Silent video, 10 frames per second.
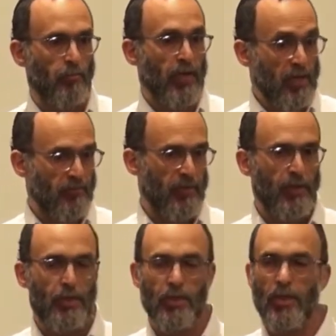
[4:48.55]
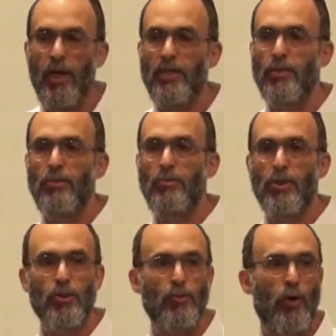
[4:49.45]
by definition, it has to
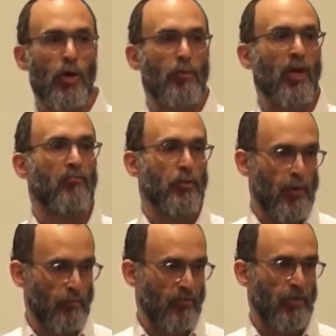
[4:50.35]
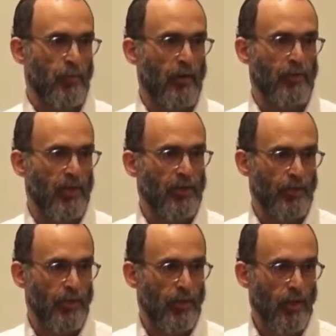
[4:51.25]
describe every member of the
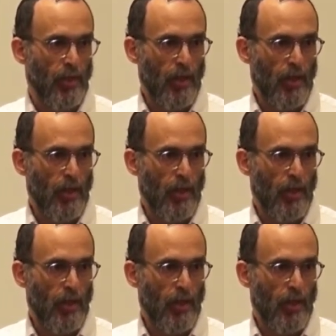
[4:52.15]
population.